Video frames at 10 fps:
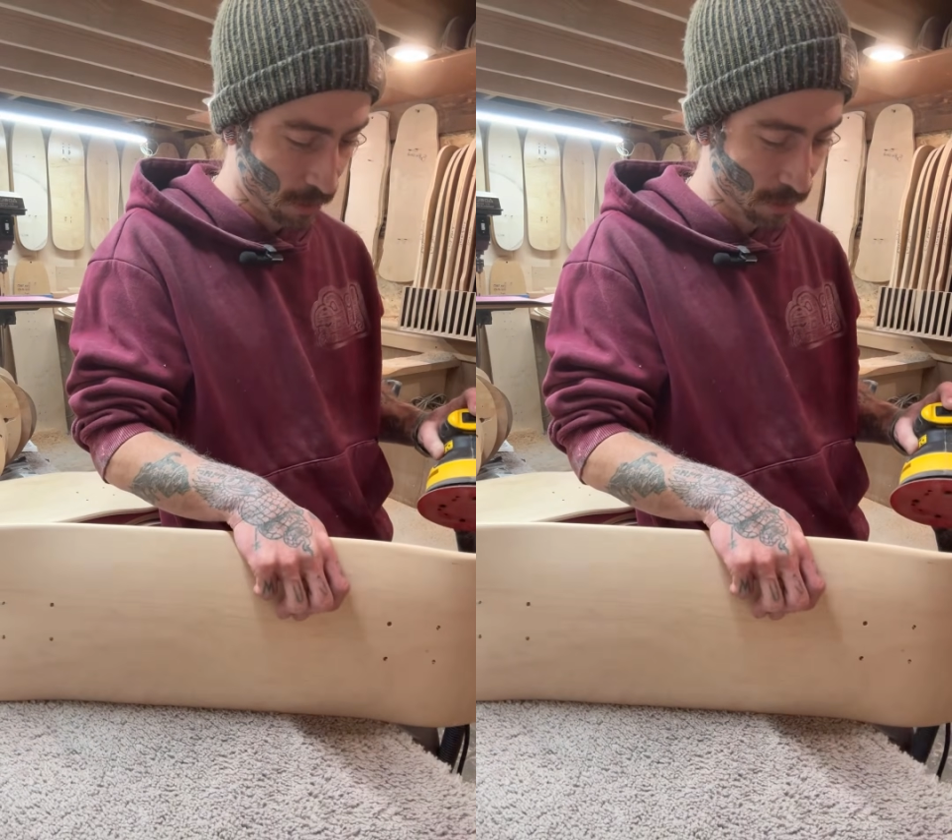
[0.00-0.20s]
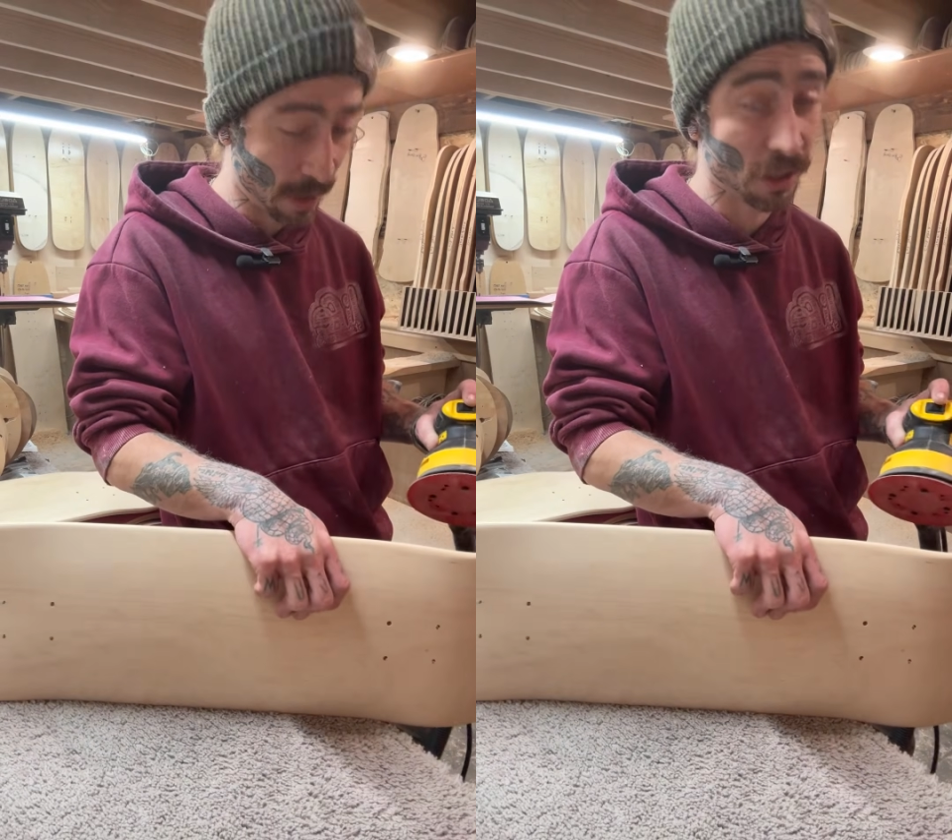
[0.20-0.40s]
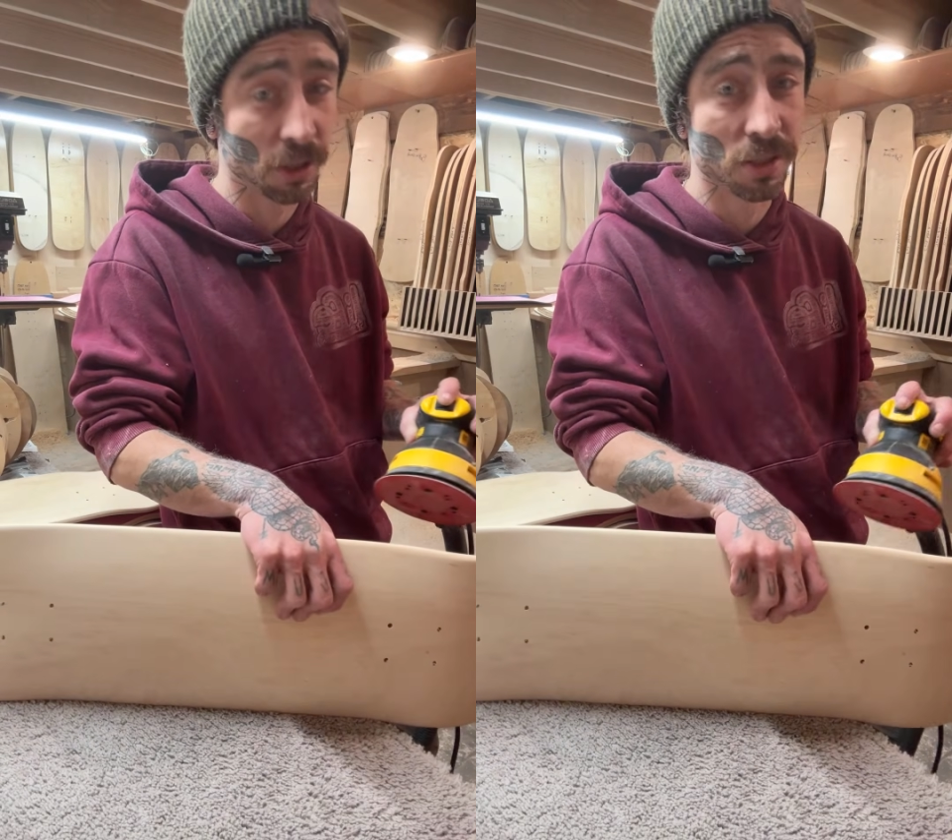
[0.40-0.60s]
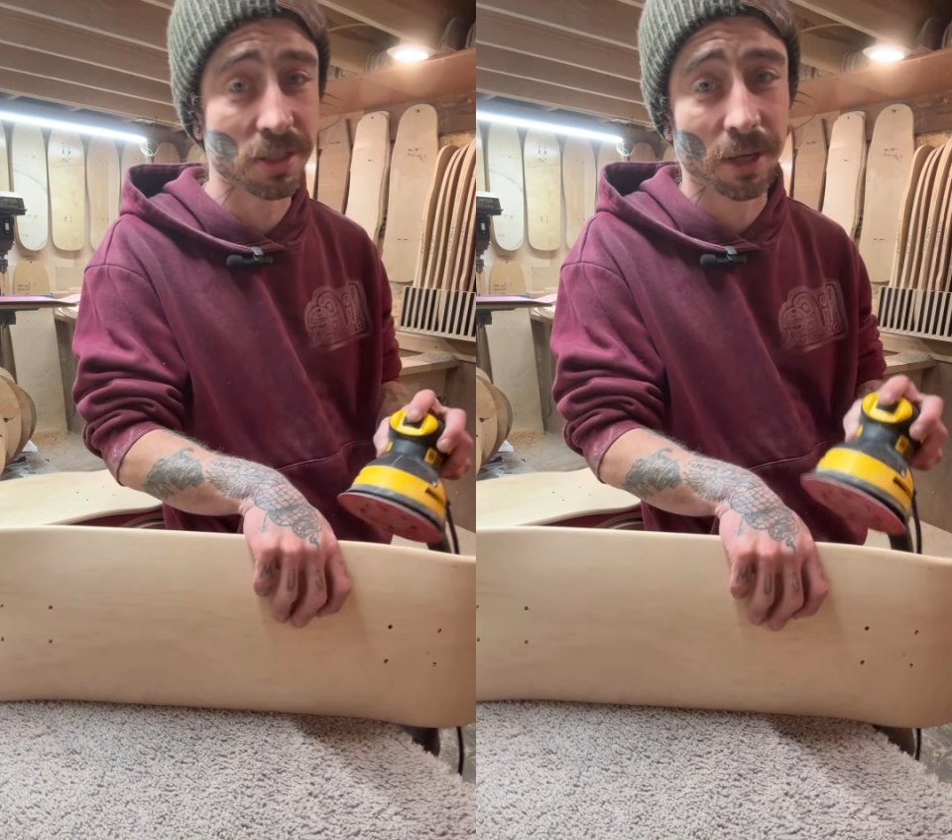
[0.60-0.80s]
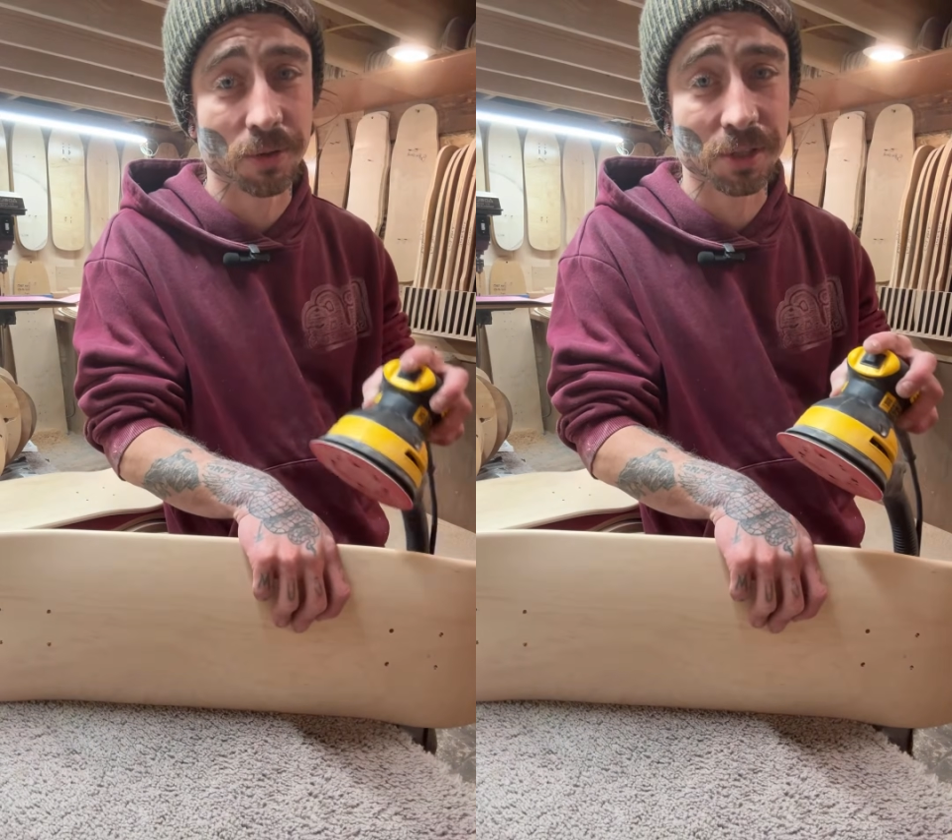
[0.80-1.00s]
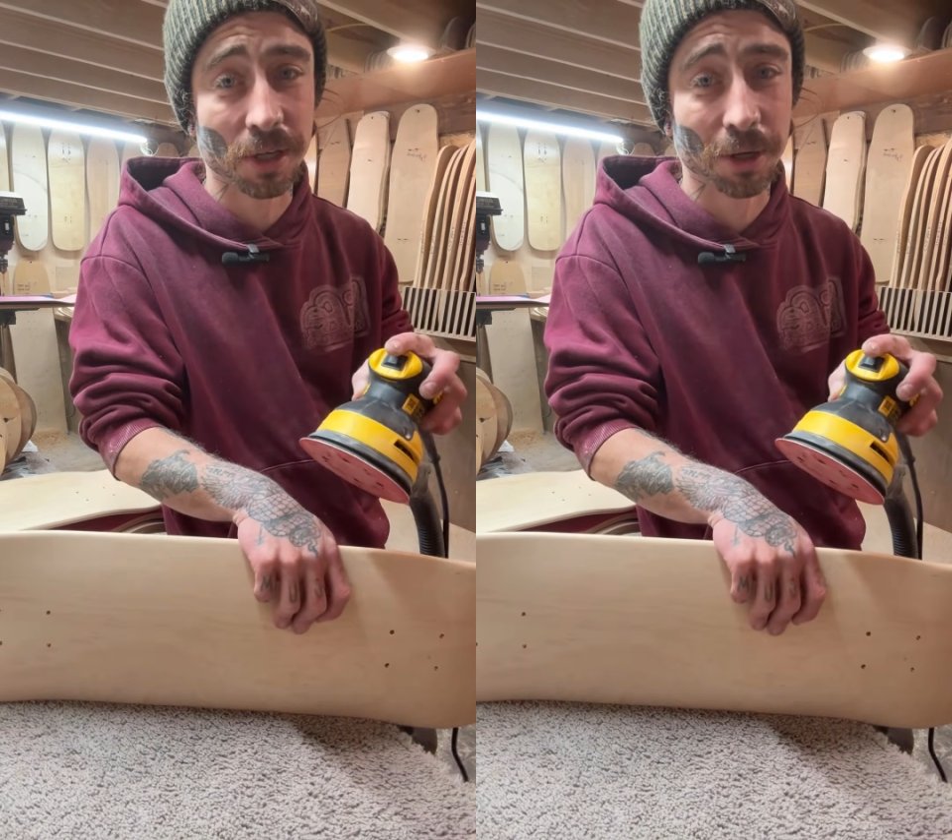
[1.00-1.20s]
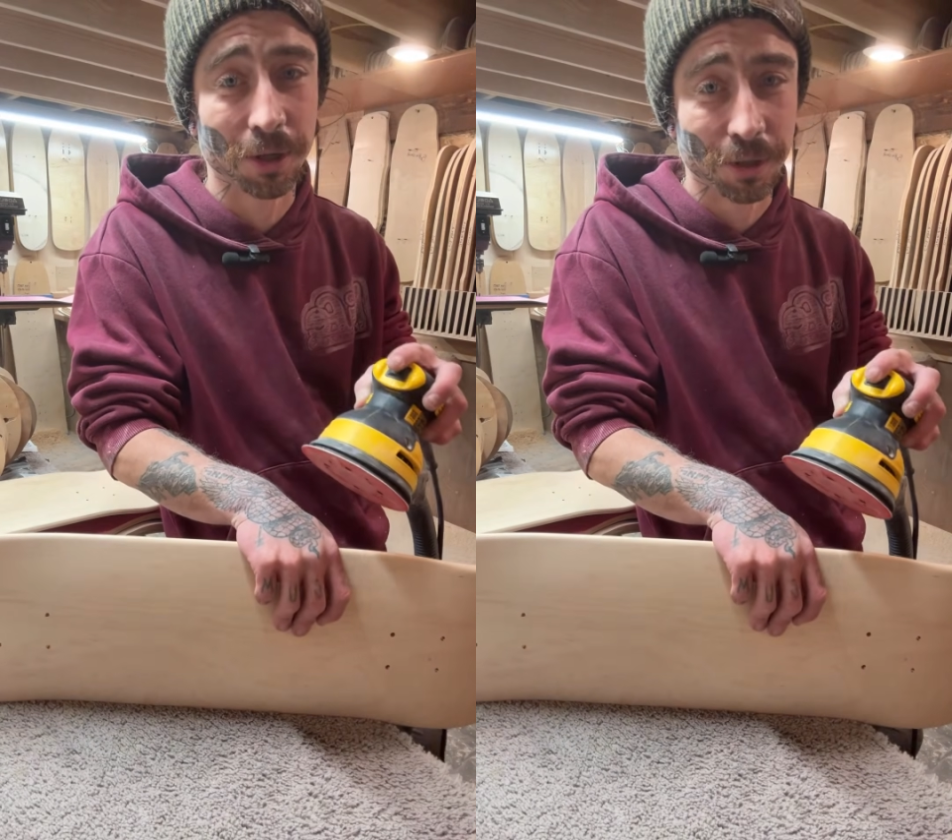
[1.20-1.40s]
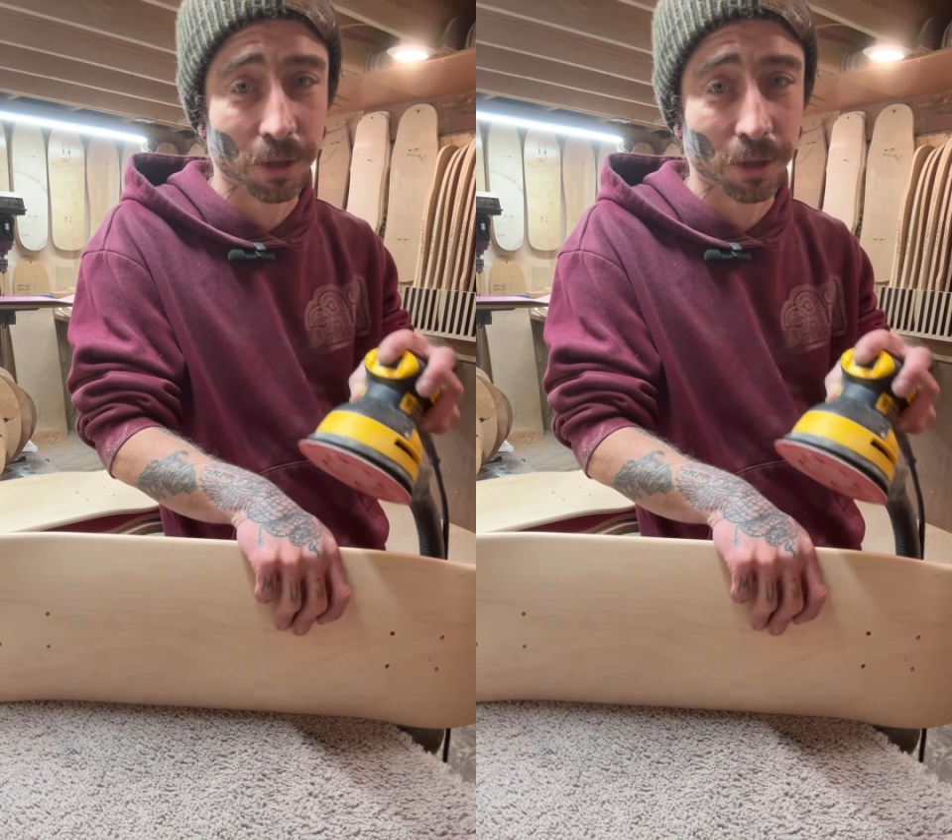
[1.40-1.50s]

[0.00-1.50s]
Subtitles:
that does sound scary to